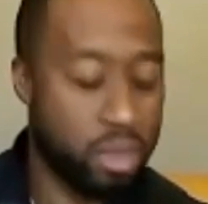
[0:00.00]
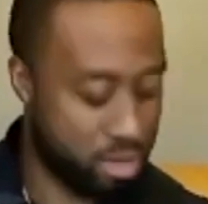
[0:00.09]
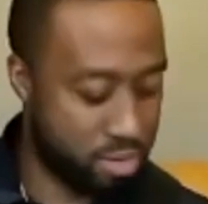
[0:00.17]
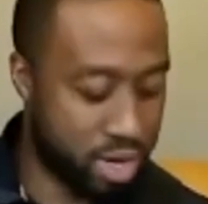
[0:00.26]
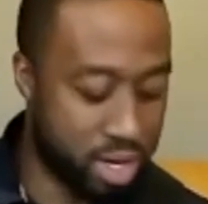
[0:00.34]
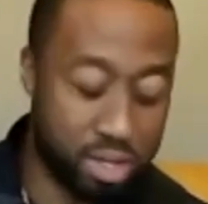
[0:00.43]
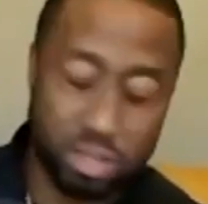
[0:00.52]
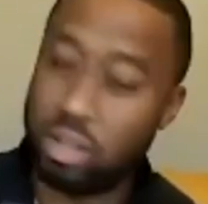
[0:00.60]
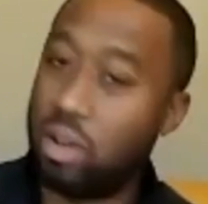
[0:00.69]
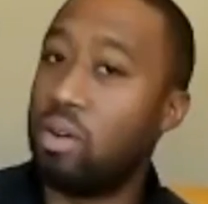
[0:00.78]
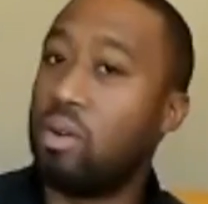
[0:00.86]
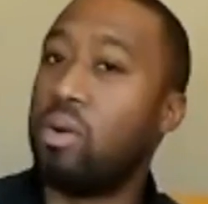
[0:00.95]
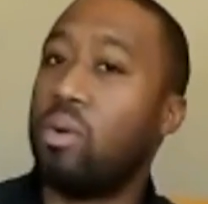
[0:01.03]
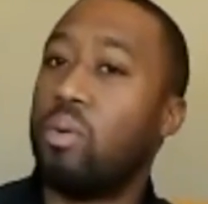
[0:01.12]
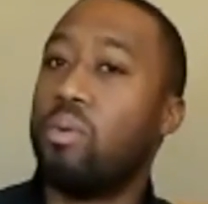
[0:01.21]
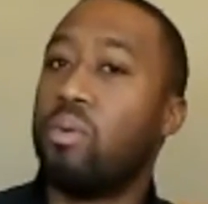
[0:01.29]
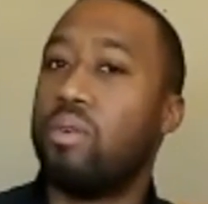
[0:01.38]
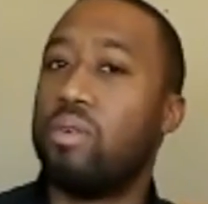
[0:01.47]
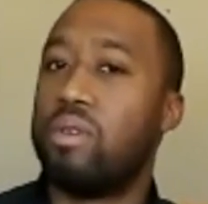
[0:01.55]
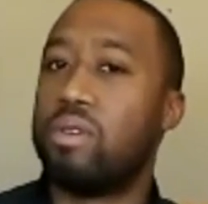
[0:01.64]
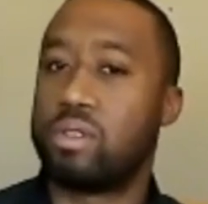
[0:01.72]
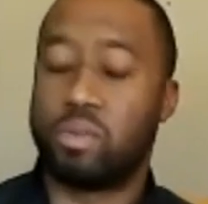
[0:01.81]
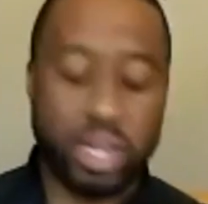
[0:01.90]
Right. So
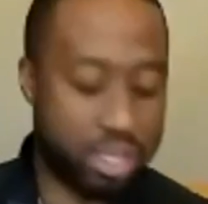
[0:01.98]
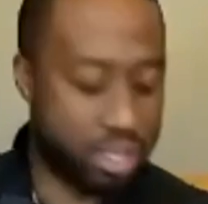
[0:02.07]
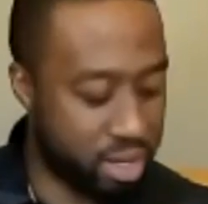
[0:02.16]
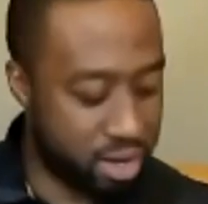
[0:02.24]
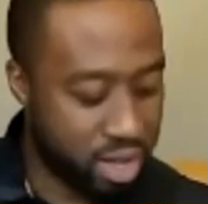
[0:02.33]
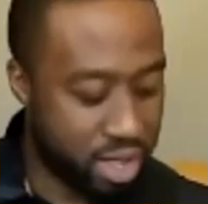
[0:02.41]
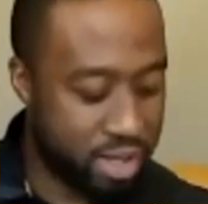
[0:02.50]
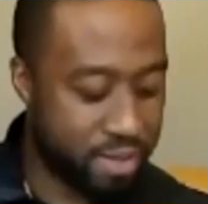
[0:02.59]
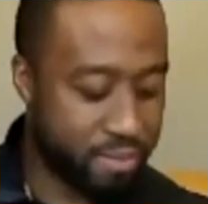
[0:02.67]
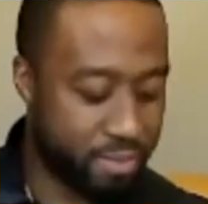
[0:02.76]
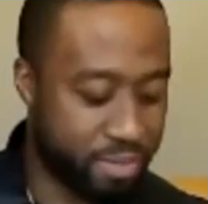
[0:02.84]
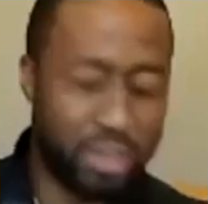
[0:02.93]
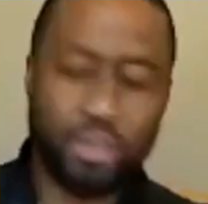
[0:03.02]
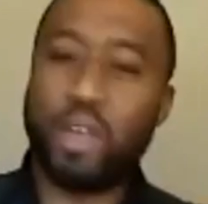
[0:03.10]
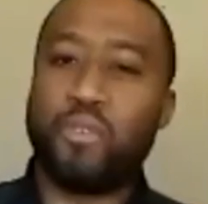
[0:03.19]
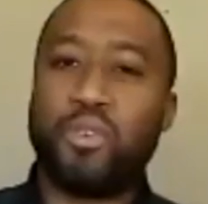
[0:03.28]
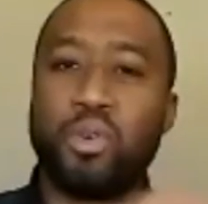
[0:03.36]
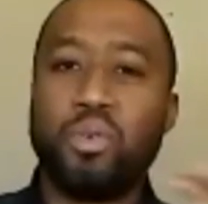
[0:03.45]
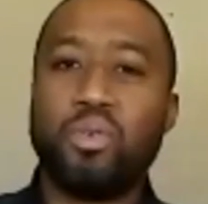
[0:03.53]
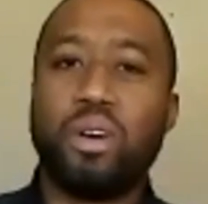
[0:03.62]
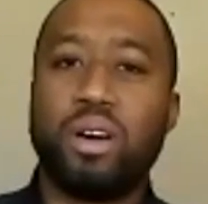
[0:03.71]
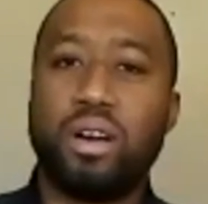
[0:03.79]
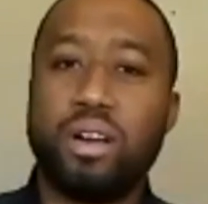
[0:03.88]
right there, if you
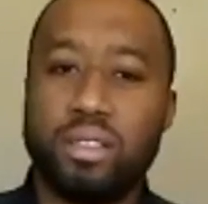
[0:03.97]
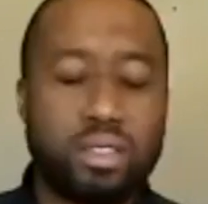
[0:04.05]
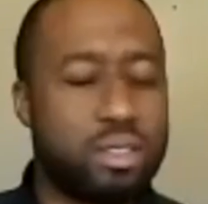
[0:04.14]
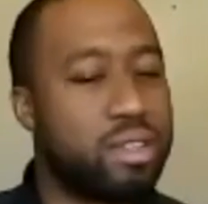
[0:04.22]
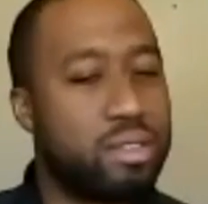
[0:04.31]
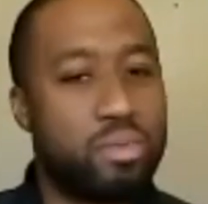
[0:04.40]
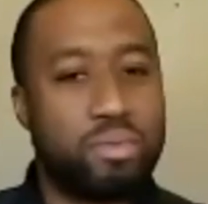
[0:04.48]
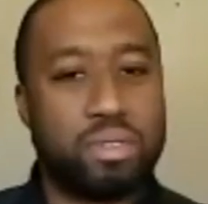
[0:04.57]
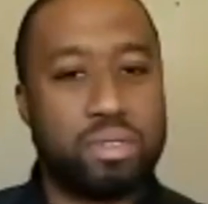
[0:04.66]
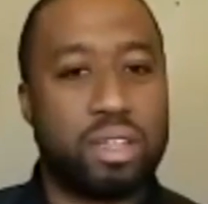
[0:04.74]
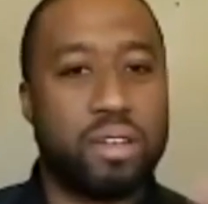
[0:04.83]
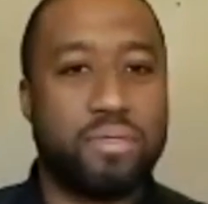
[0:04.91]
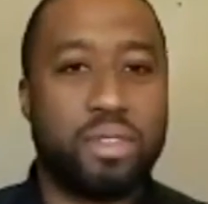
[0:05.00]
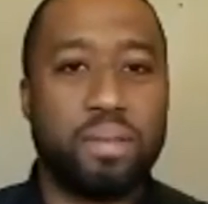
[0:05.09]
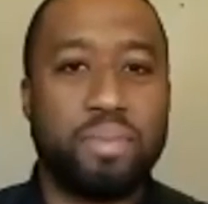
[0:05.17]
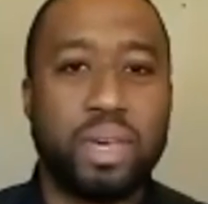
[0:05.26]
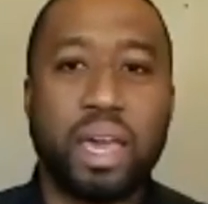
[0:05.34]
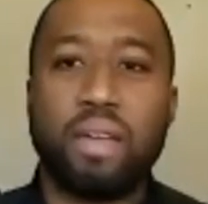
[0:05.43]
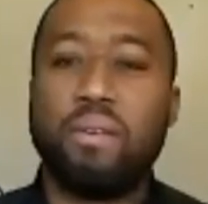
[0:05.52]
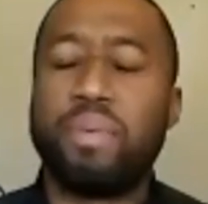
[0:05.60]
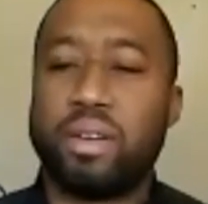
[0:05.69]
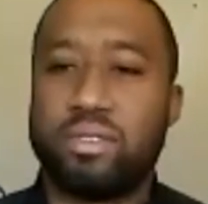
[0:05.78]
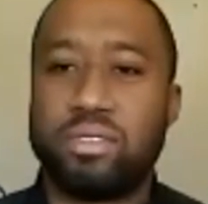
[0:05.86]
this is stuff that piano
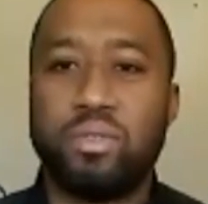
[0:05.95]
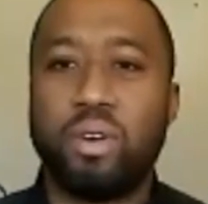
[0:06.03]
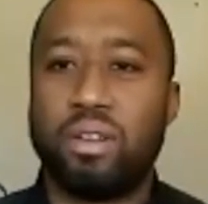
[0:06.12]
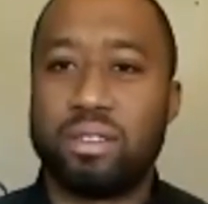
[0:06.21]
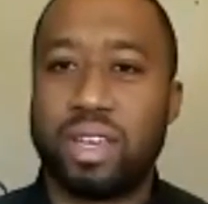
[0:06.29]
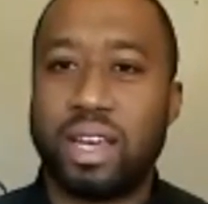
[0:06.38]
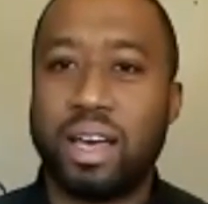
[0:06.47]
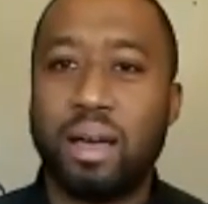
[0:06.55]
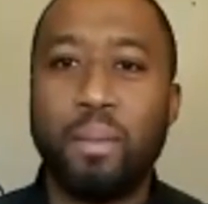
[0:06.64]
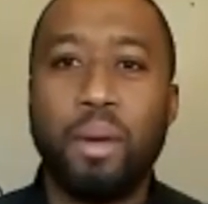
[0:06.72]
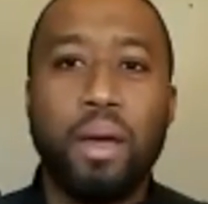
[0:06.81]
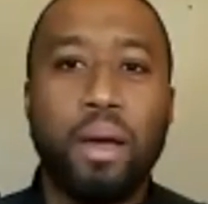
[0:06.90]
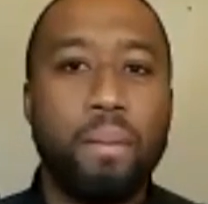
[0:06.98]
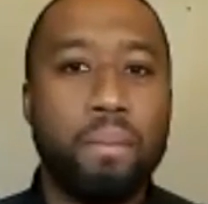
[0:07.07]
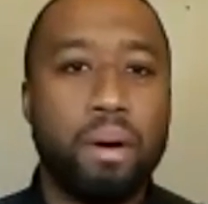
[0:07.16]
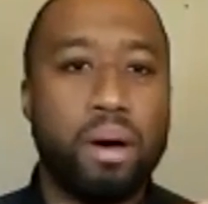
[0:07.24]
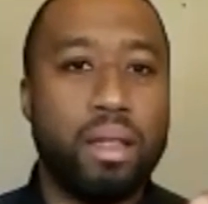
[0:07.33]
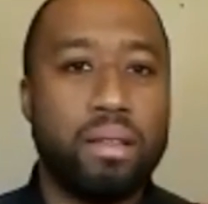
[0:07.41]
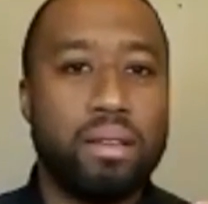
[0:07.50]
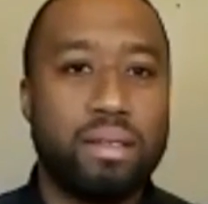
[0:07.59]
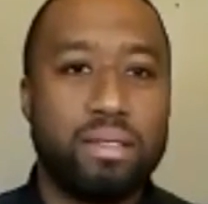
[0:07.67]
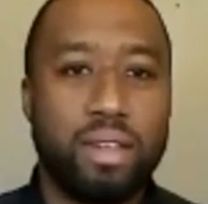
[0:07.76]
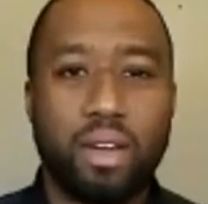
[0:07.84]
players do all the time, but
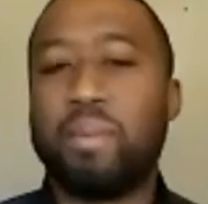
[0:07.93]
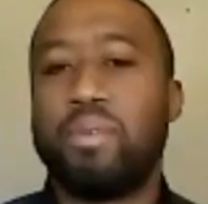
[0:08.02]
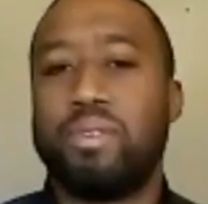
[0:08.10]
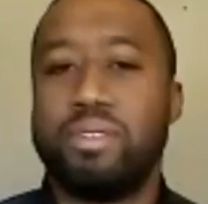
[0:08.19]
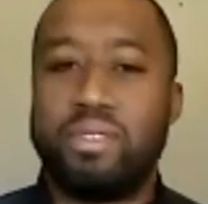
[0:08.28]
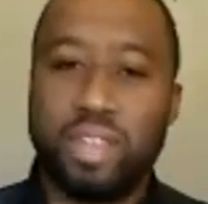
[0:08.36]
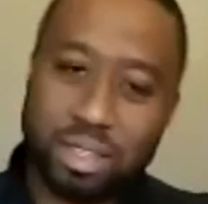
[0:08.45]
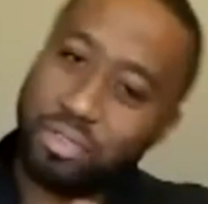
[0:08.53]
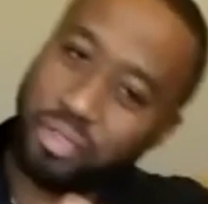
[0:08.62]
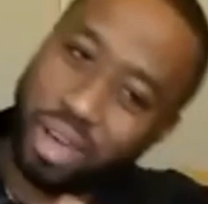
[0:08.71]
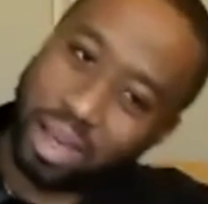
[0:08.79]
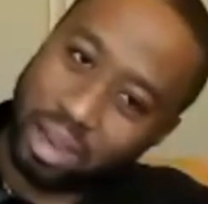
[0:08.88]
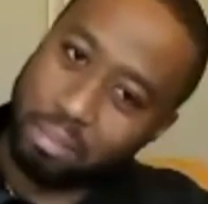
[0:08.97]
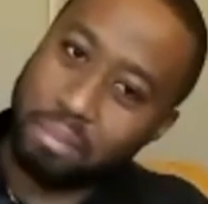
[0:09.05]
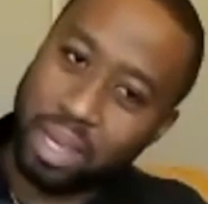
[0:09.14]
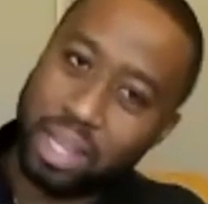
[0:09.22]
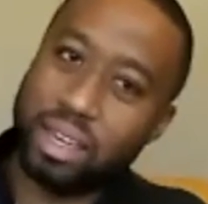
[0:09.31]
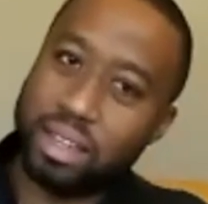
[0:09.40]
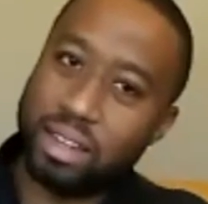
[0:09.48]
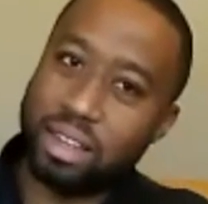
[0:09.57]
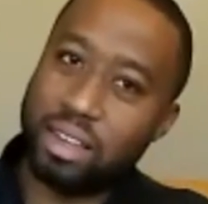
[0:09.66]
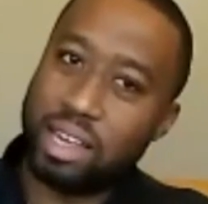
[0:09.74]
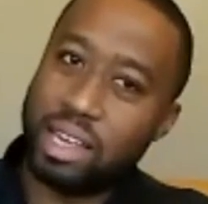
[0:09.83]
they're able to justify it
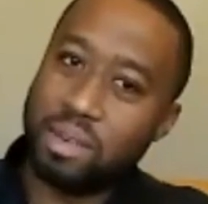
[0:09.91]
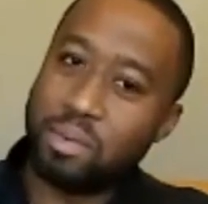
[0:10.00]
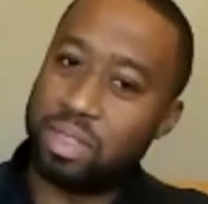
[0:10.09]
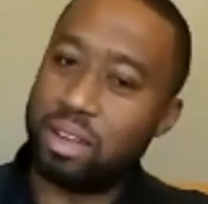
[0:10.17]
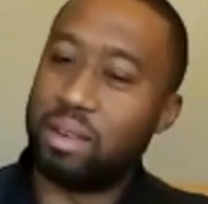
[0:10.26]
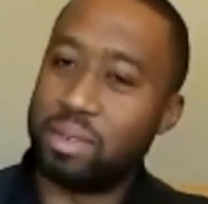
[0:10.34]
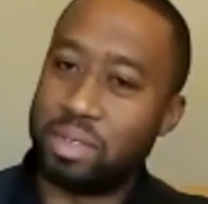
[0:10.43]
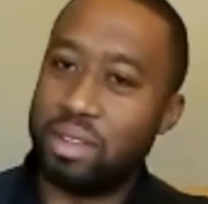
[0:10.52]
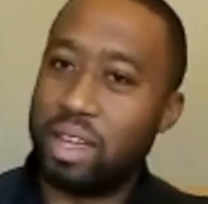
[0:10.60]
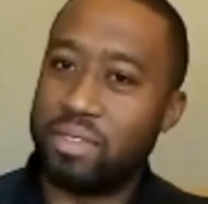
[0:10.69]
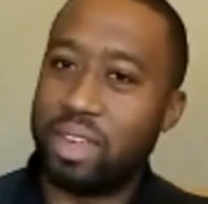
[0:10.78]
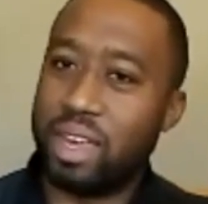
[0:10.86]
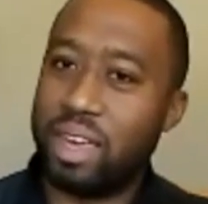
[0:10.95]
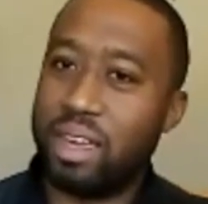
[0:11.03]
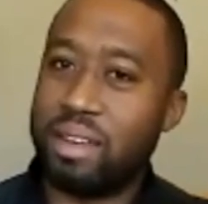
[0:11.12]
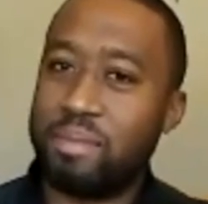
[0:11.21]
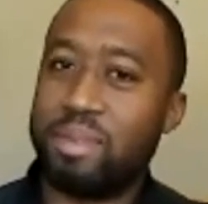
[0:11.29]
immediately with their left hand. But